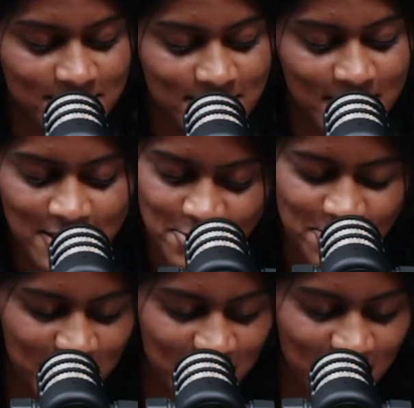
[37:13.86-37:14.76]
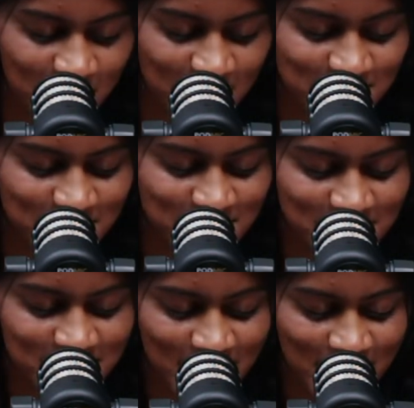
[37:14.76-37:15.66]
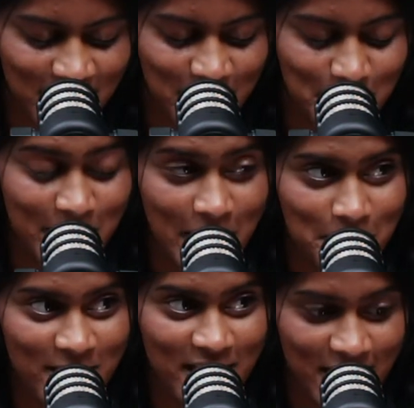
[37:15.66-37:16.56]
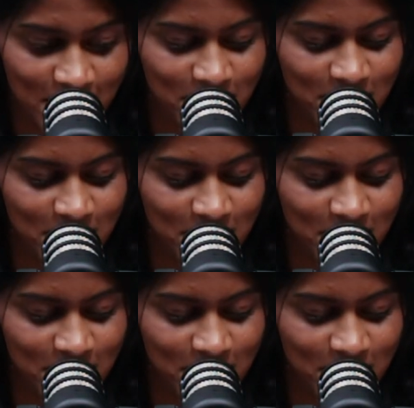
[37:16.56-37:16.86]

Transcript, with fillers: Andrew took it hard. He became an angry,